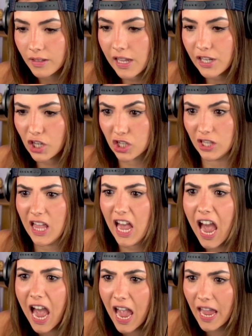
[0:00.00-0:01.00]
He
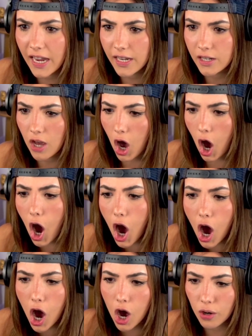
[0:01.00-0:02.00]
declined.
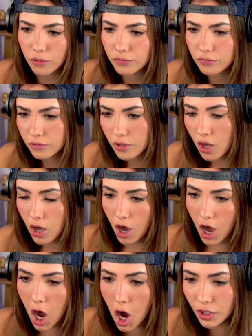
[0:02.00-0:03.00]
Oh.
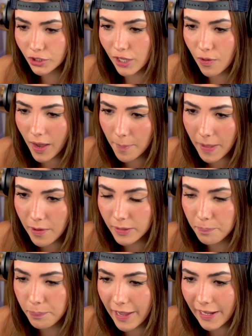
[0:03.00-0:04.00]
Oh, so you want to play
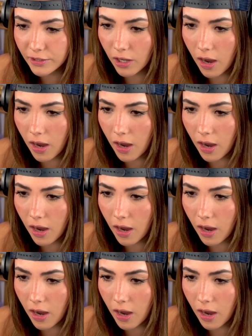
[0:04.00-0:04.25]
with the big